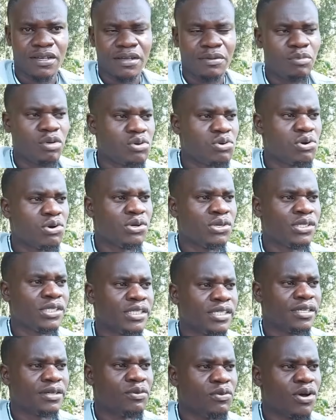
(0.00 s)

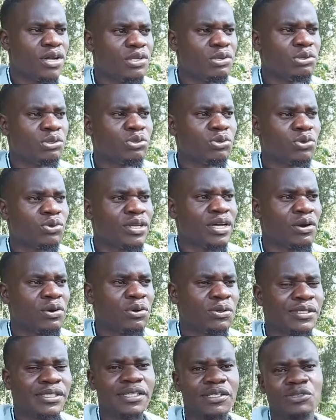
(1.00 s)
Because when you took the
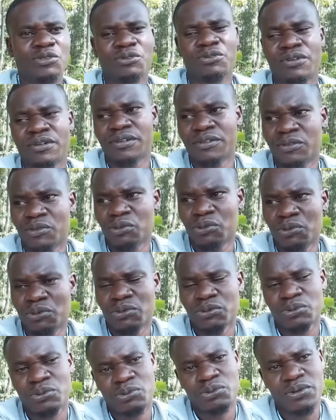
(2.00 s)
horses to,
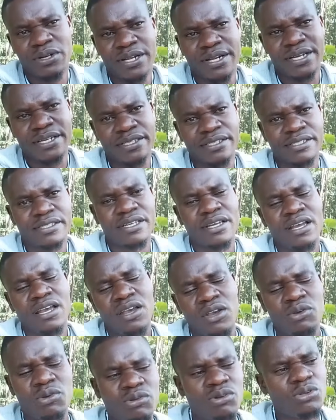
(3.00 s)
to, to graze,
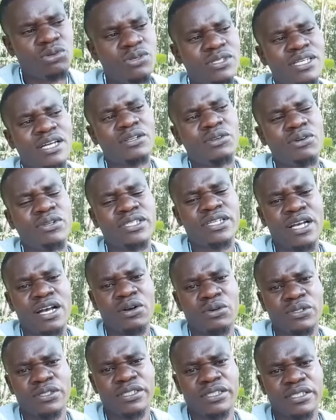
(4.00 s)
you know those are not
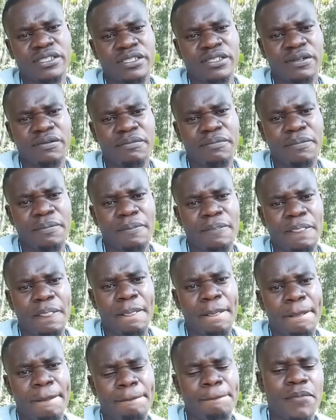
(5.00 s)
cows.
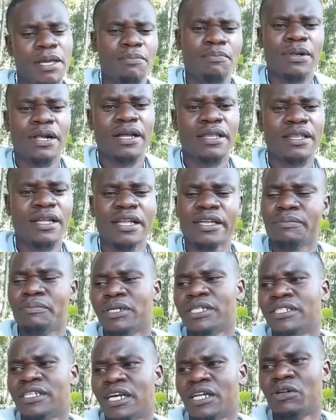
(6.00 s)
My brother, let me
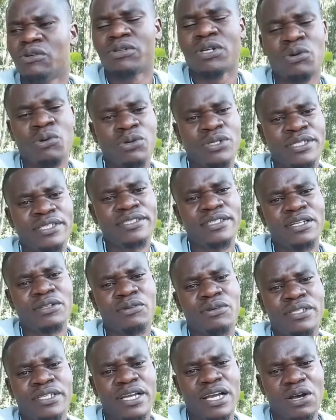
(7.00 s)
tell you, the horses are
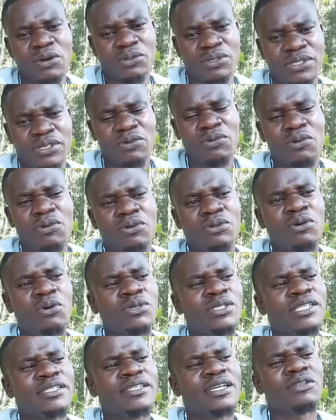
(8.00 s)
not cows. The
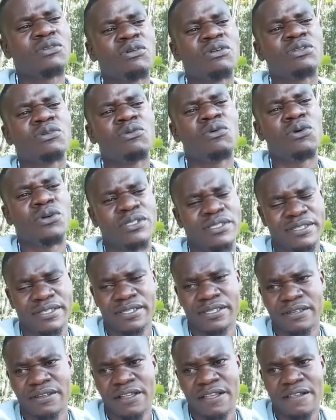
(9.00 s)
horses are not goats.
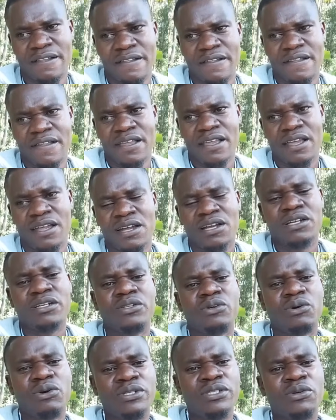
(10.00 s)

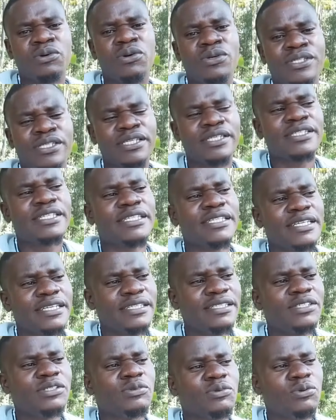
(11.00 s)
Those horses
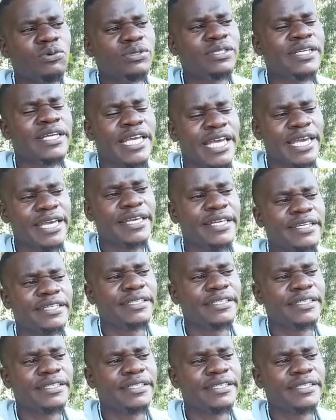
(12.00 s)
needs good hay.